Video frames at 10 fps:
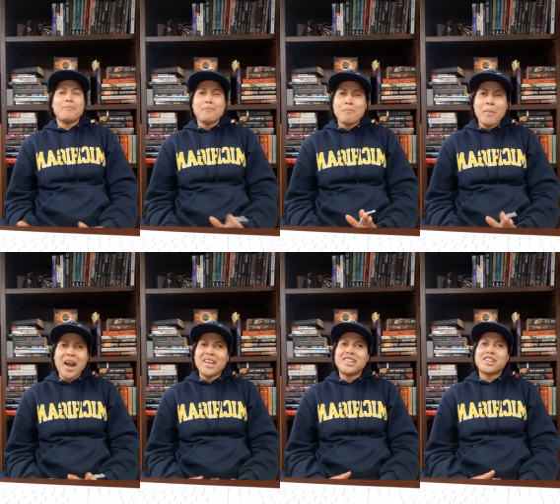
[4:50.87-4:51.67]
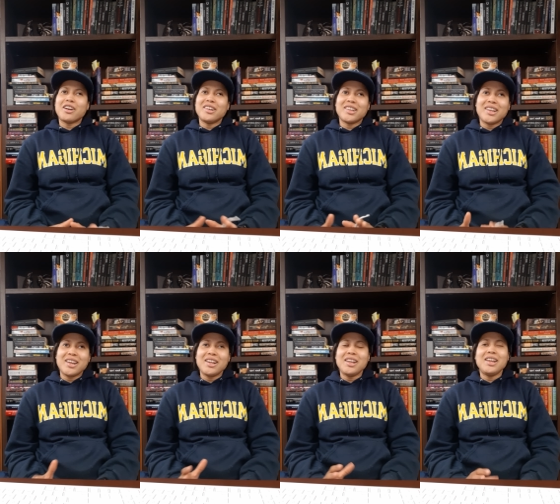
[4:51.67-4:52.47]
might start
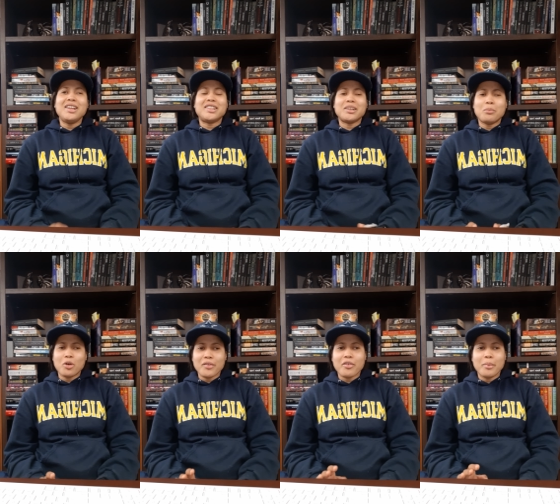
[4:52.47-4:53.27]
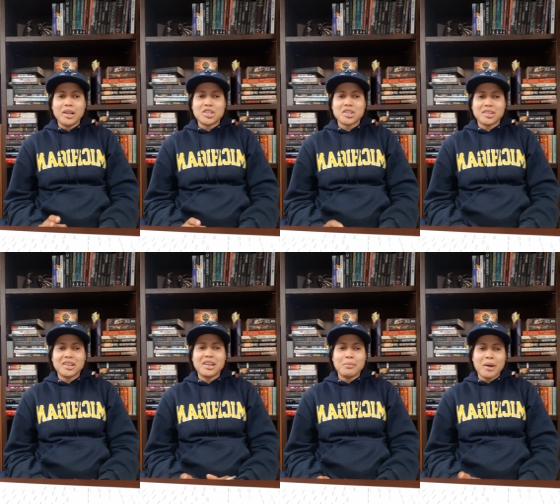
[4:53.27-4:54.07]
getting some more information,
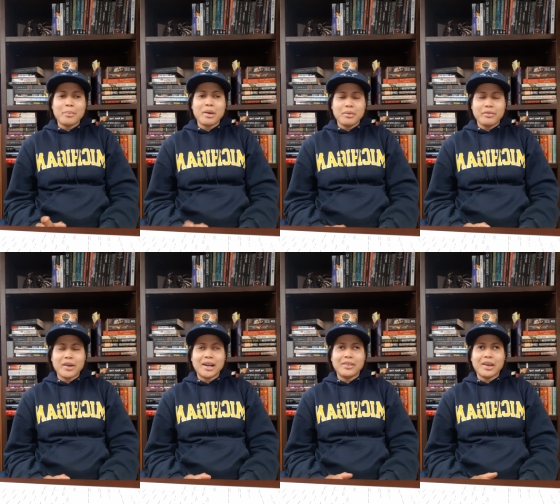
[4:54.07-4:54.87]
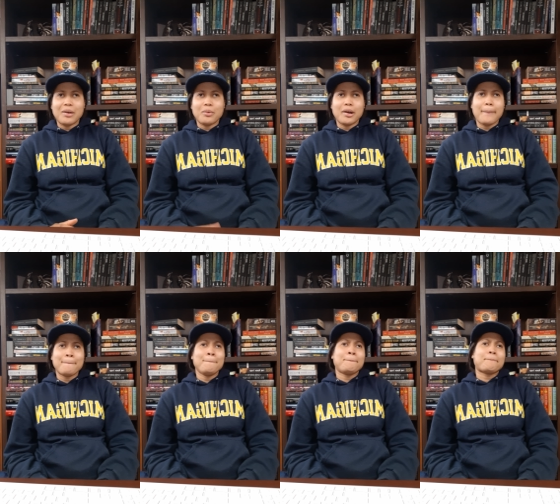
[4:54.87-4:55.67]
and you might be able to find it that way.
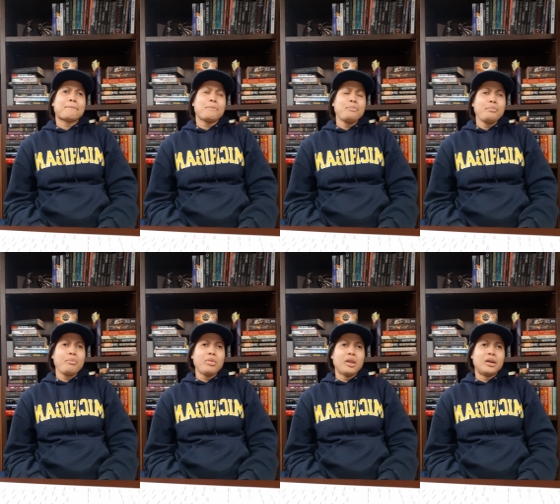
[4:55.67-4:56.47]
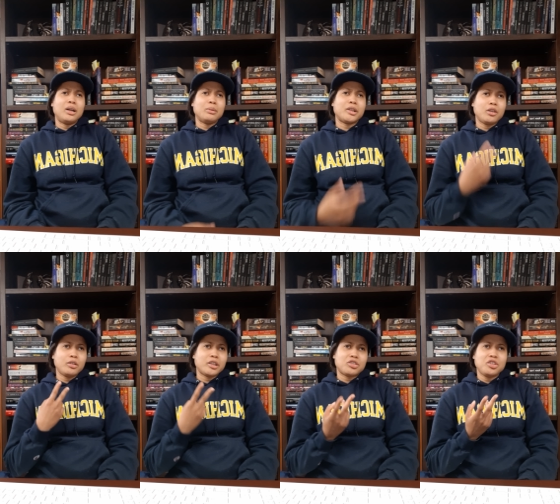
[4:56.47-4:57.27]
Um, so
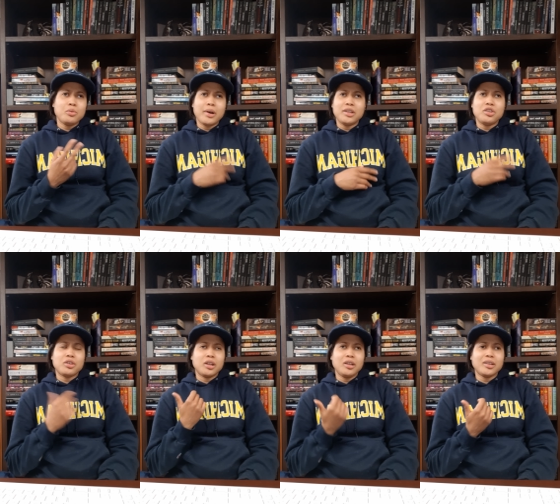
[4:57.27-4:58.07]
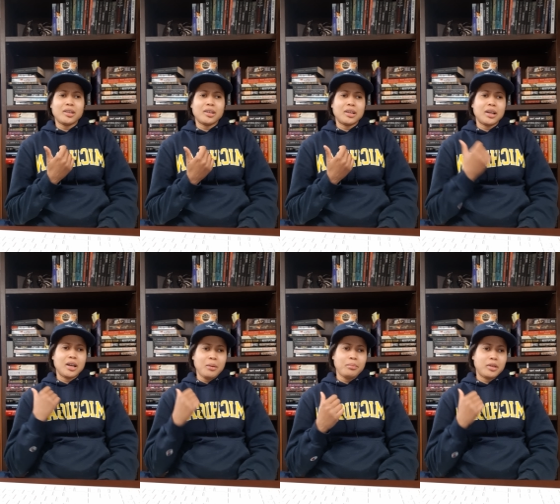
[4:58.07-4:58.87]
those are two ways you can look
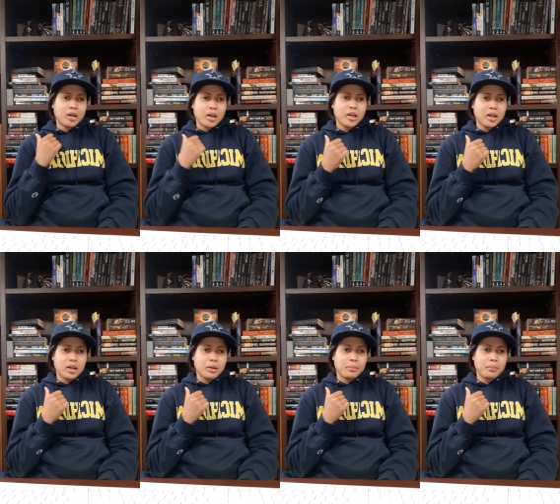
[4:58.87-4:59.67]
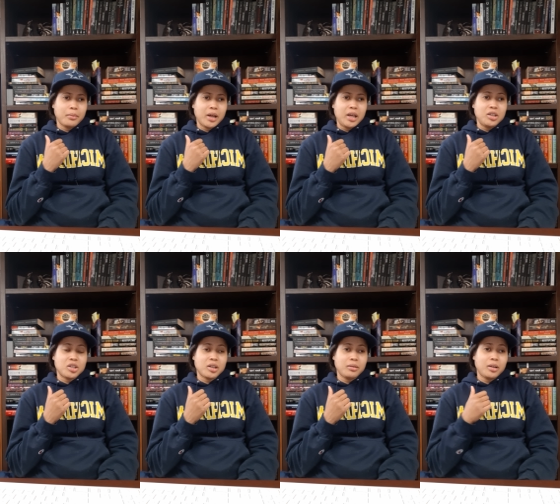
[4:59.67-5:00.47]
up the um,
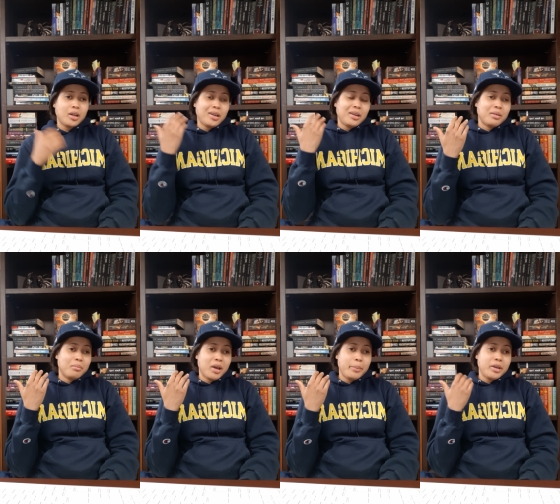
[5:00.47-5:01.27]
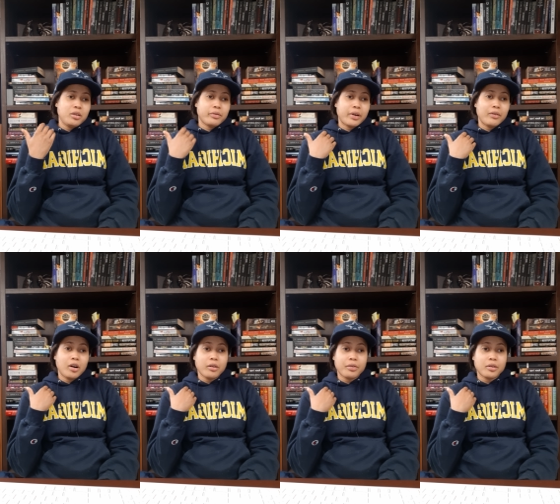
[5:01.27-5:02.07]
agent Maybe your favorite
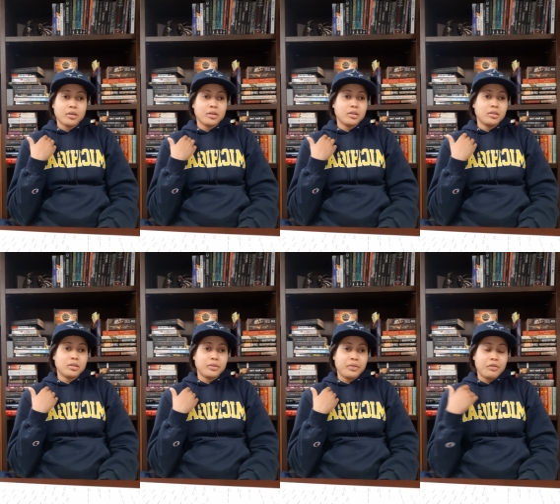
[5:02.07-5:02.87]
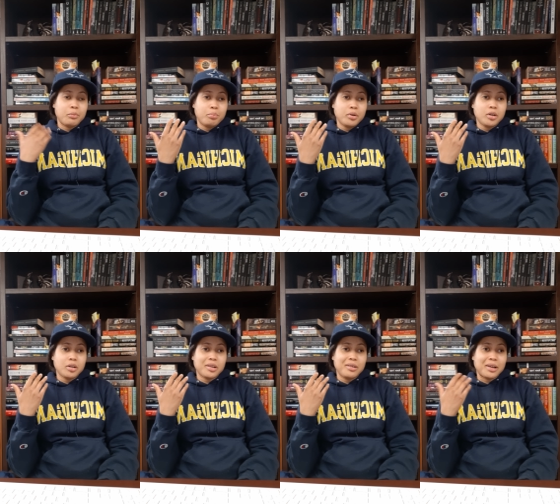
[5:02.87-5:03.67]
author, their favorite
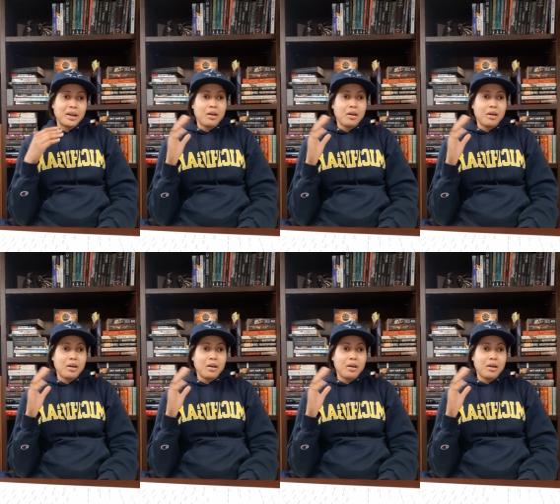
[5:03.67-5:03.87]
book. You're like,